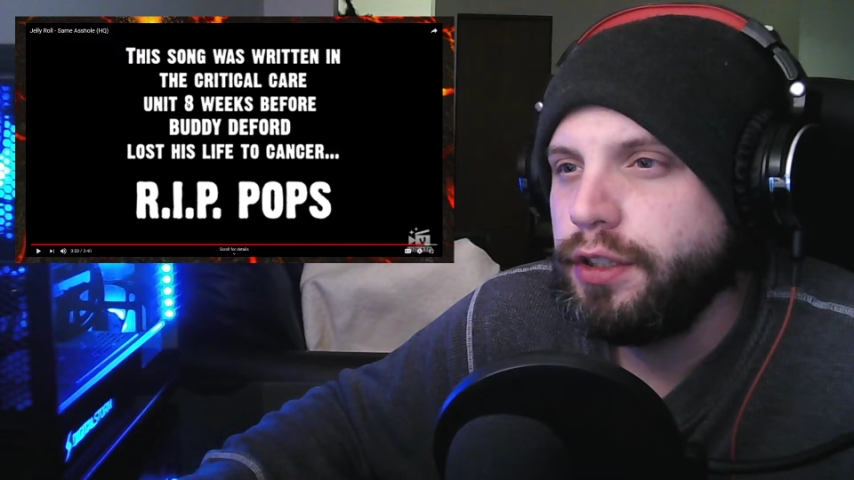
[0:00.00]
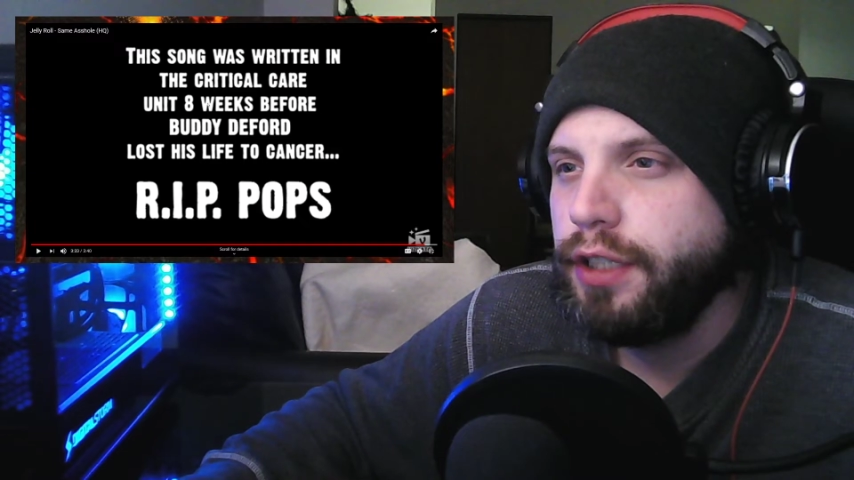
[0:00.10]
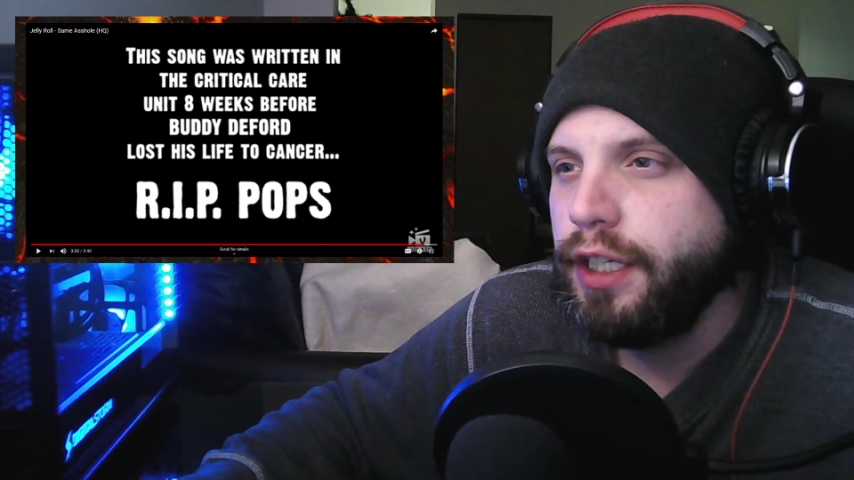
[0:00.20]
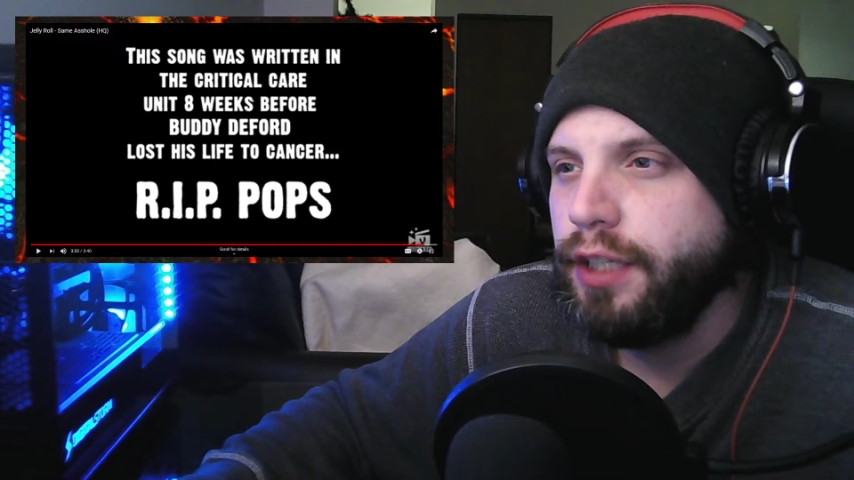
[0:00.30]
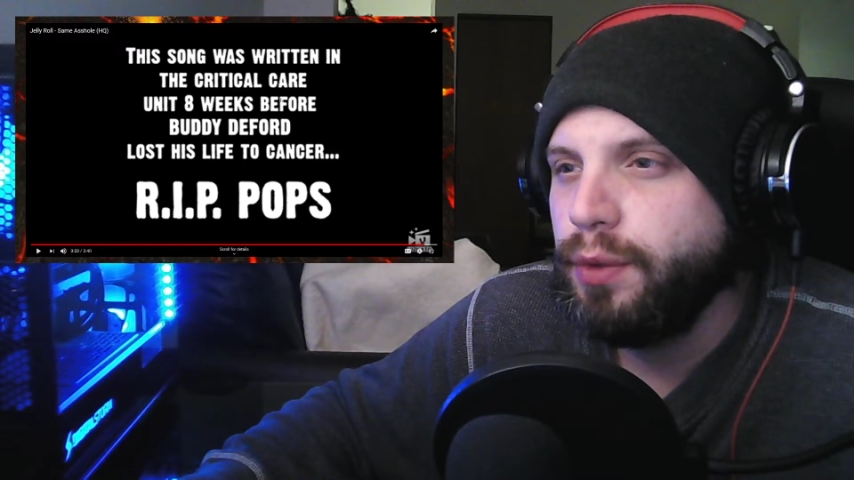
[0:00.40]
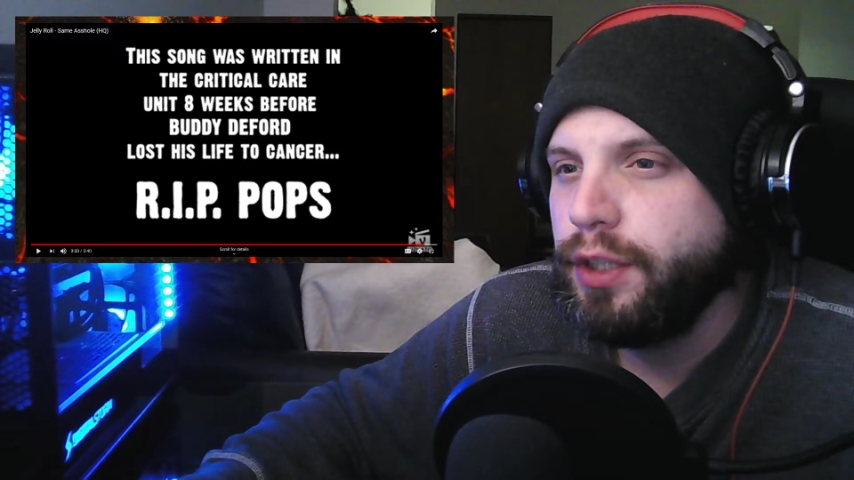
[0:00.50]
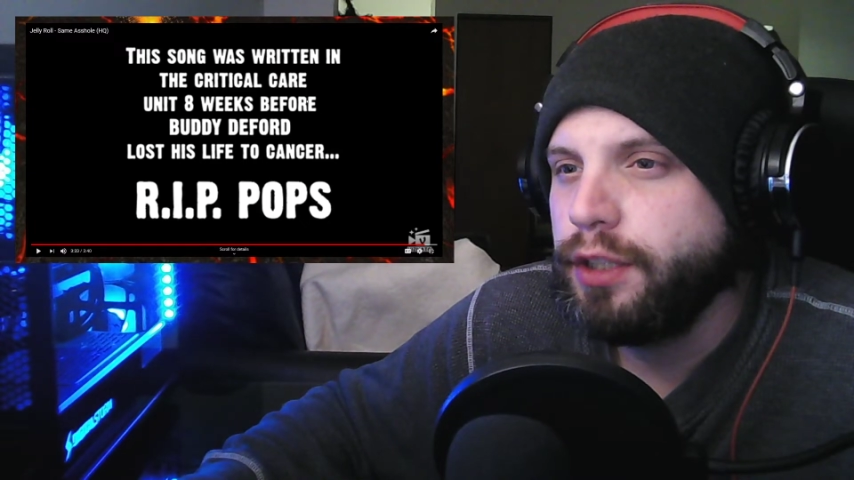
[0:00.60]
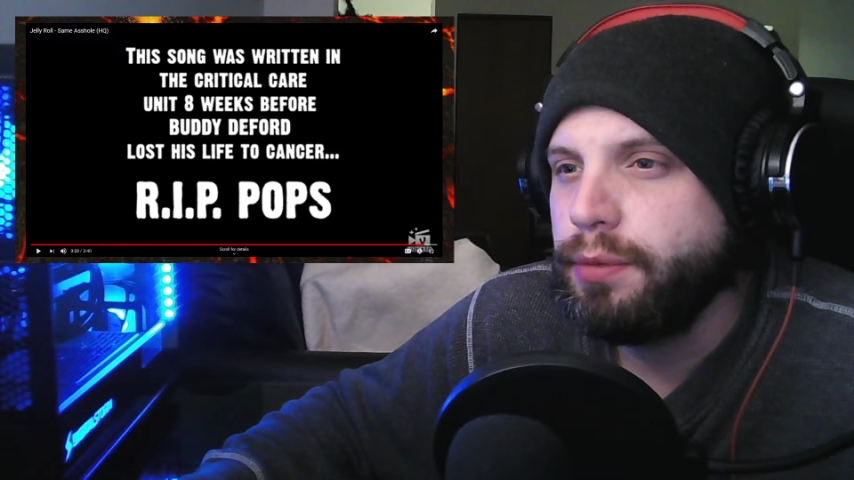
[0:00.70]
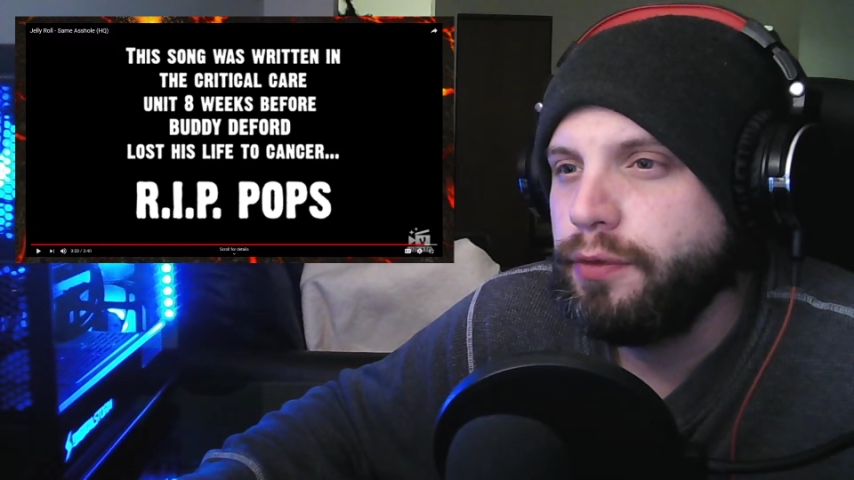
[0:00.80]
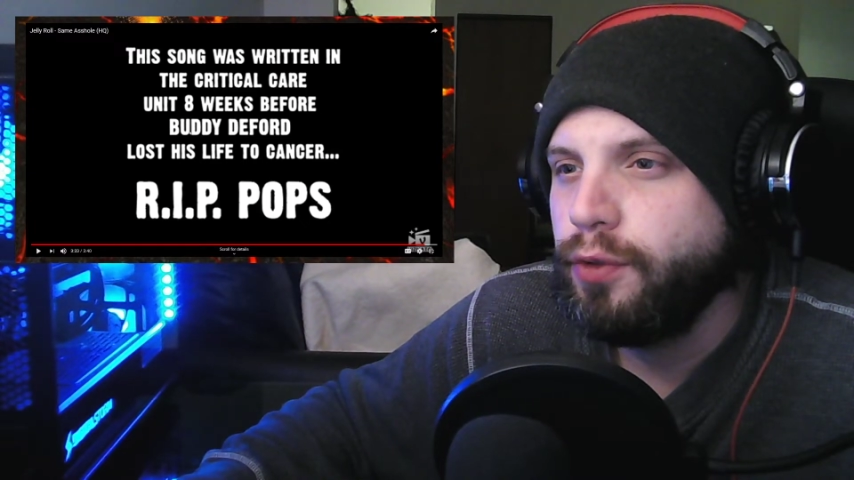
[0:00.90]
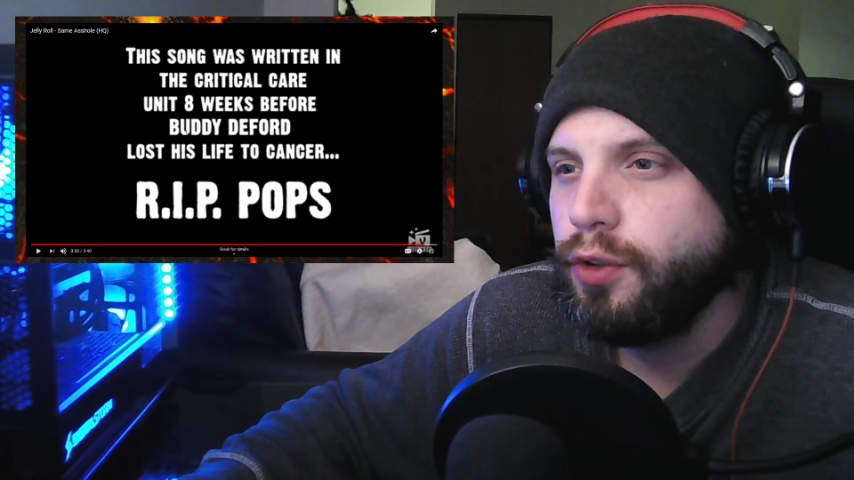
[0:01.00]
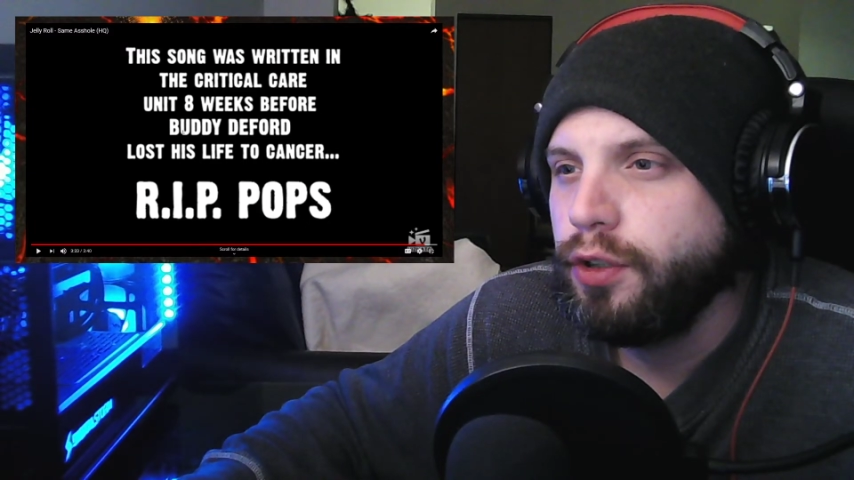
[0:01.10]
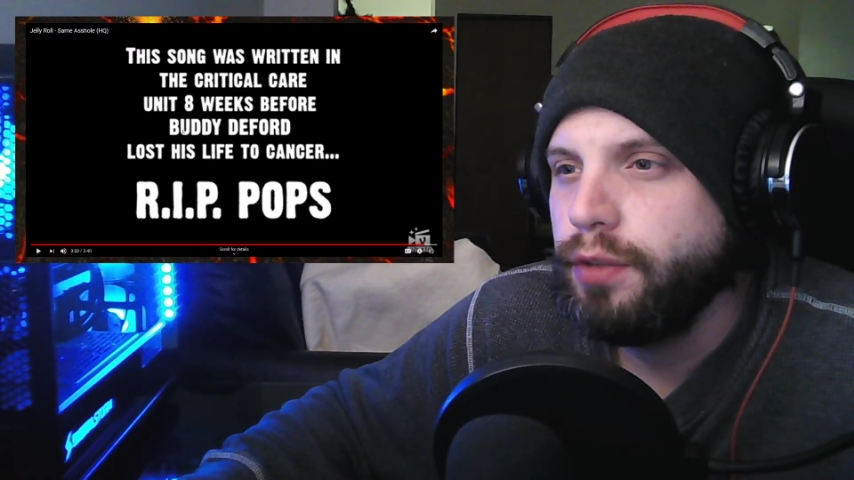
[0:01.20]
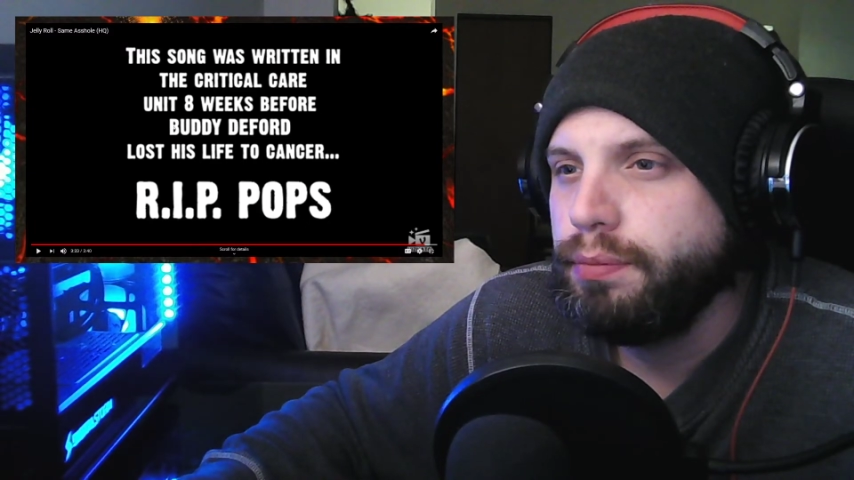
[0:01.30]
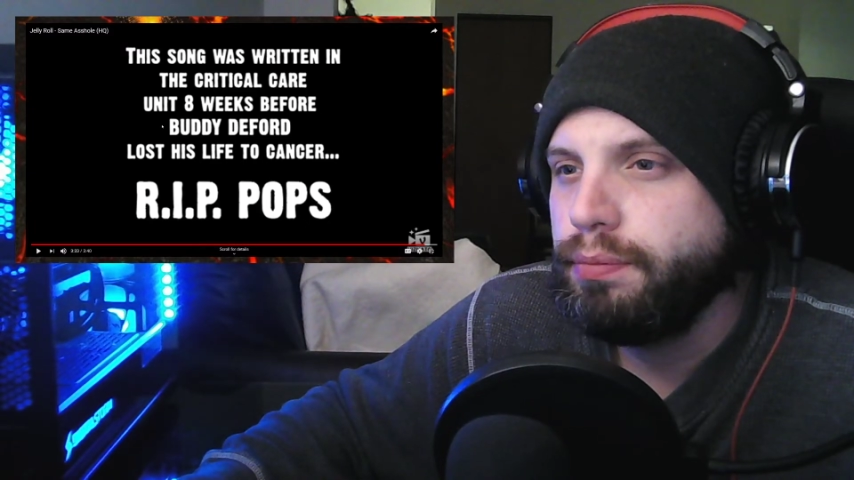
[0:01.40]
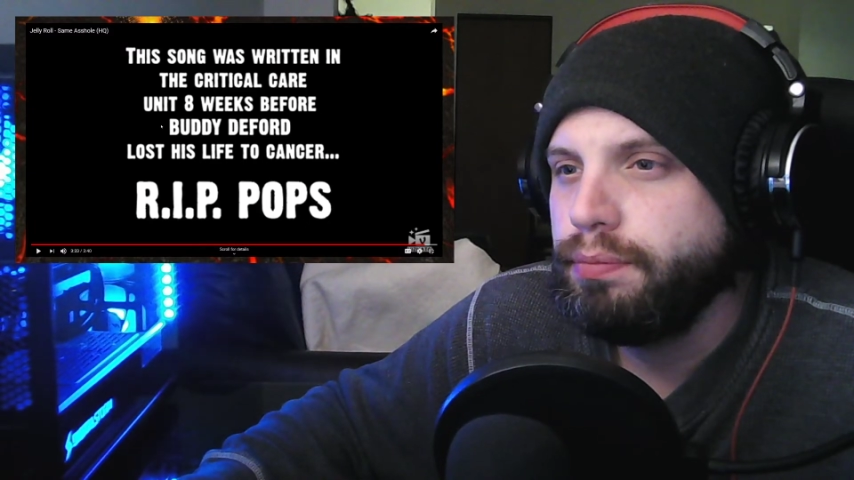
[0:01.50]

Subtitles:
8 weeks before